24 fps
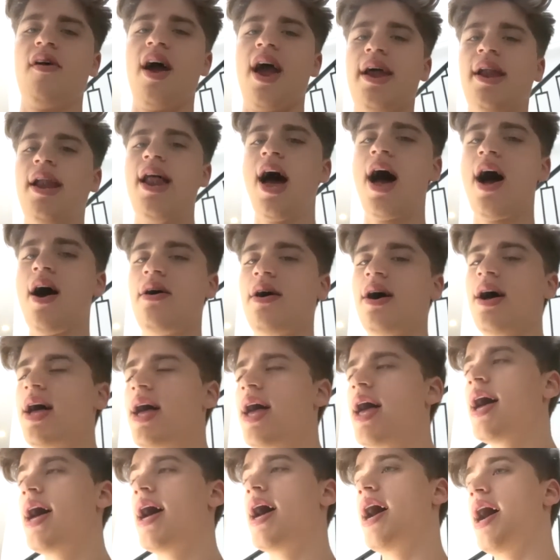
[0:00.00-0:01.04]
right now
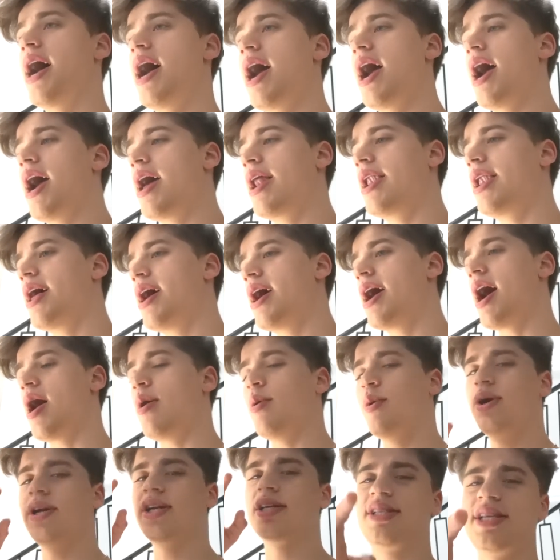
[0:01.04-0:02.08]
and I
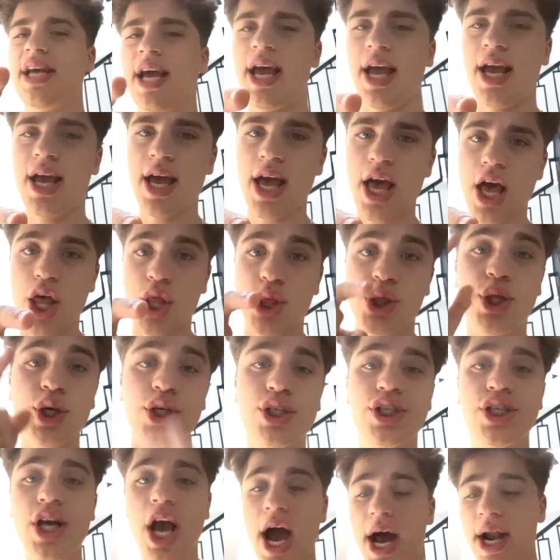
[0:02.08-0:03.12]
want to say the
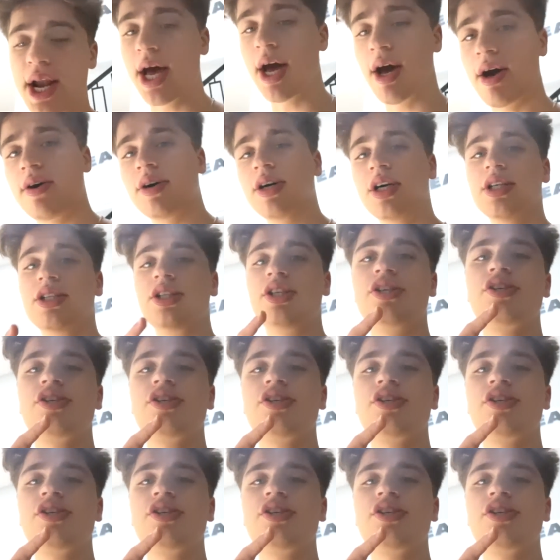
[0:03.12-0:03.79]
shout out